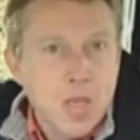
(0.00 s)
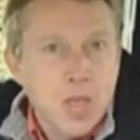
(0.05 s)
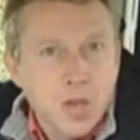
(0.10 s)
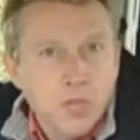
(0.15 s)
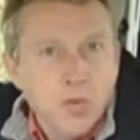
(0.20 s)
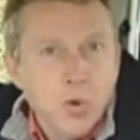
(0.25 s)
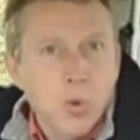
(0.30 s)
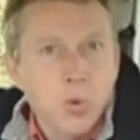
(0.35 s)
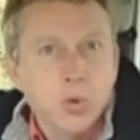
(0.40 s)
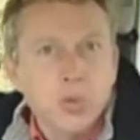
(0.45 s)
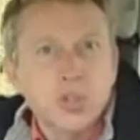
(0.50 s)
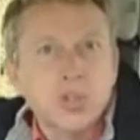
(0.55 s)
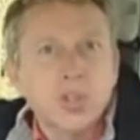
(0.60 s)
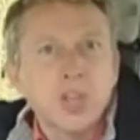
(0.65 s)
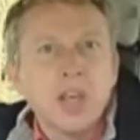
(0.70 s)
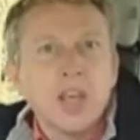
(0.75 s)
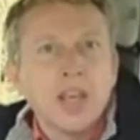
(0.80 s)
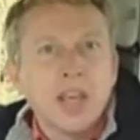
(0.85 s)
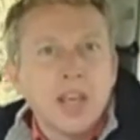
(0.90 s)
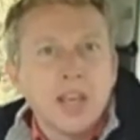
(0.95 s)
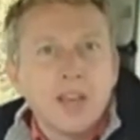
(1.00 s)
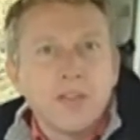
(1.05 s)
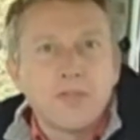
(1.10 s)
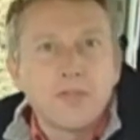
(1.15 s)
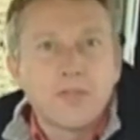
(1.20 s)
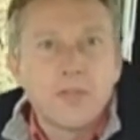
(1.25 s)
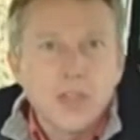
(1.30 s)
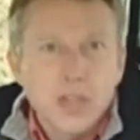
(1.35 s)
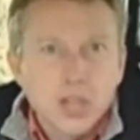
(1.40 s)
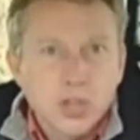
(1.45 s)
Of course,
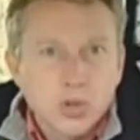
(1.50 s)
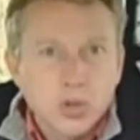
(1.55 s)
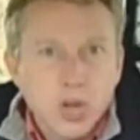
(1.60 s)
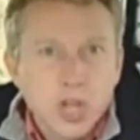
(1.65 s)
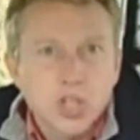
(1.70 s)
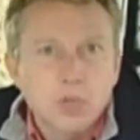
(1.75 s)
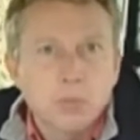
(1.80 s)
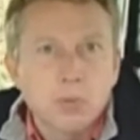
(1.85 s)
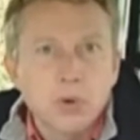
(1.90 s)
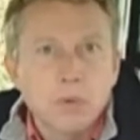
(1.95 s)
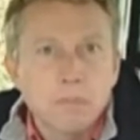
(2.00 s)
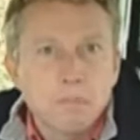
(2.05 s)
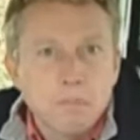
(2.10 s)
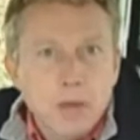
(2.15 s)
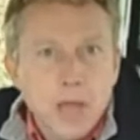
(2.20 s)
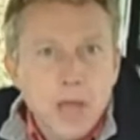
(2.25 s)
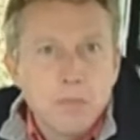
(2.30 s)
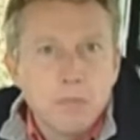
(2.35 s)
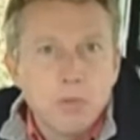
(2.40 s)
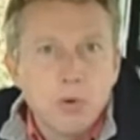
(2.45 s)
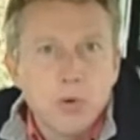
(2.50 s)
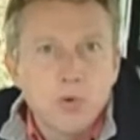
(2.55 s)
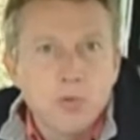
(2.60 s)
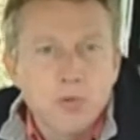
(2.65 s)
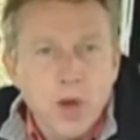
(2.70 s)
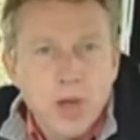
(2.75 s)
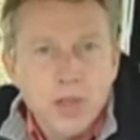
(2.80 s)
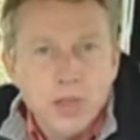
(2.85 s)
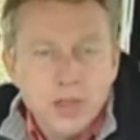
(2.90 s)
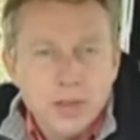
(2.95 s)
if the transport of people
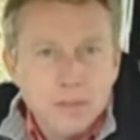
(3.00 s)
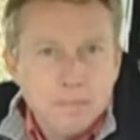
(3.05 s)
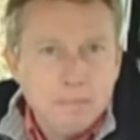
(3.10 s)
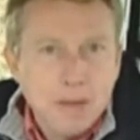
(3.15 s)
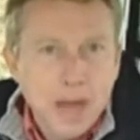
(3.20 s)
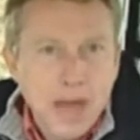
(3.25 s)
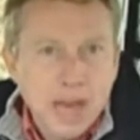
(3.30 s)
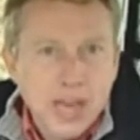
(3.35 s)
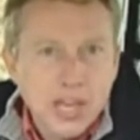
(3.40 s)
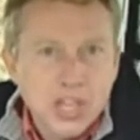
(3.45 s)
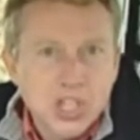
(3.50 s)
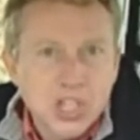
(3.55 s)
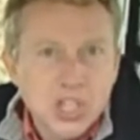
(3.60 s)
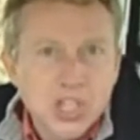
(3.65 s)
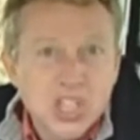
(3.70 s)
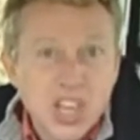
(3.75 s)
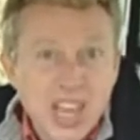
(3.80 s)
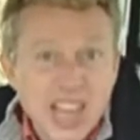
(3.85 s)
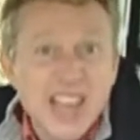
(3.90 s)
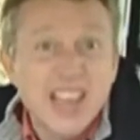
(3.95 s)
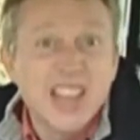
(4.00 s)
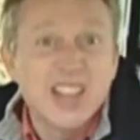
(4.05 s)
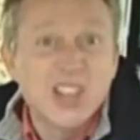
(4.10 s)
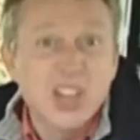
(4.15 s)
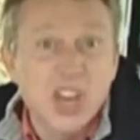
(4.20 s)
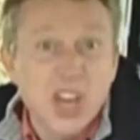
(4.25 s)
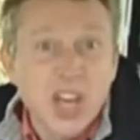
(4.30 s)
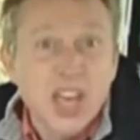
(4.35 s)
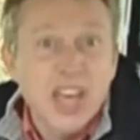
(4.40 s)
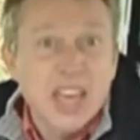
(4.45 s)
rather than packages is
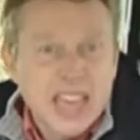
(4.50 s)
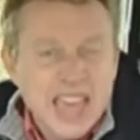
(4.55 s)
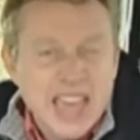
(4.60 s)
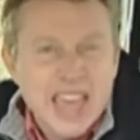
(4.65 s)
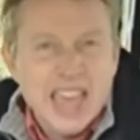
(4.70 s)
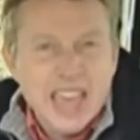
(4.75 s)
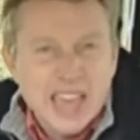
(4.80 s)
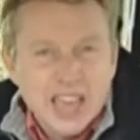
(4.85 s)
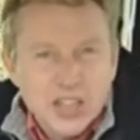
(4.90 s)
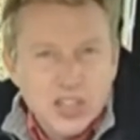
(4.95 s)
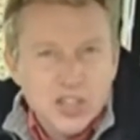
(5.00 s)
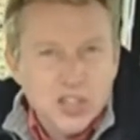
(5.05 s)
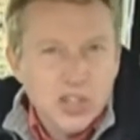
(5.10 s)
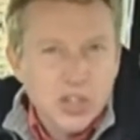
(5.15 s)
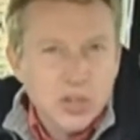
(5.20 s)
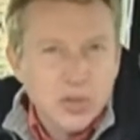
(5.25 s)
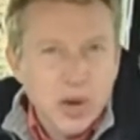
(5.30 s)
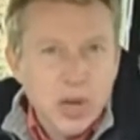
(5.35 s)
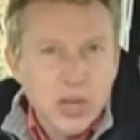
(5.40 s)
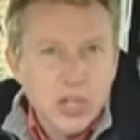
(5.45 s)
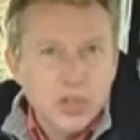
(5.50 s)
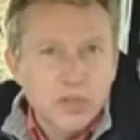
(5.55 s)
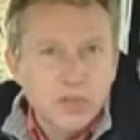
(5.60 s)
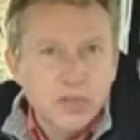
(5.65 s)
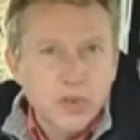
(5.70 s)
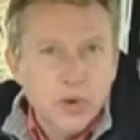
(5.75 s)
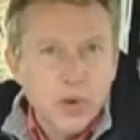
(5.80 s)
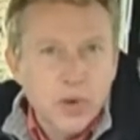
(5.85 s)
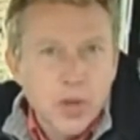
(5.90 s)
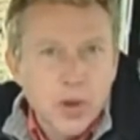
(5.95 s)
a key consideration
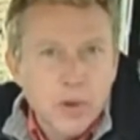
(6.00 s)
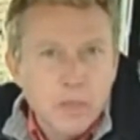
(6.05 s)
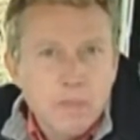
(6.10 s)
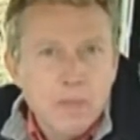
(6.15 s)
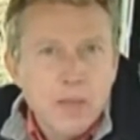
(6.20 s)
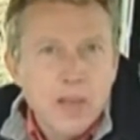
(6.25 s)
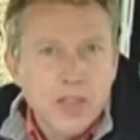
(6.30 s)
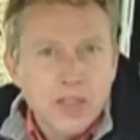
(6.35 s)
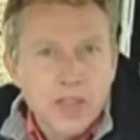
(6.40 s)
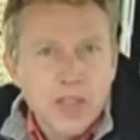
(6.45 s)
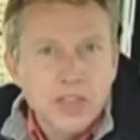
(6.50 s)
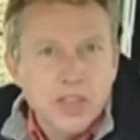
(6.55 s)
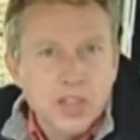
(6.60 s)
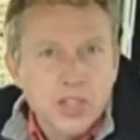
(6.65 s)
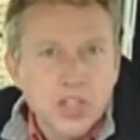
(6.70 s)
for you, then the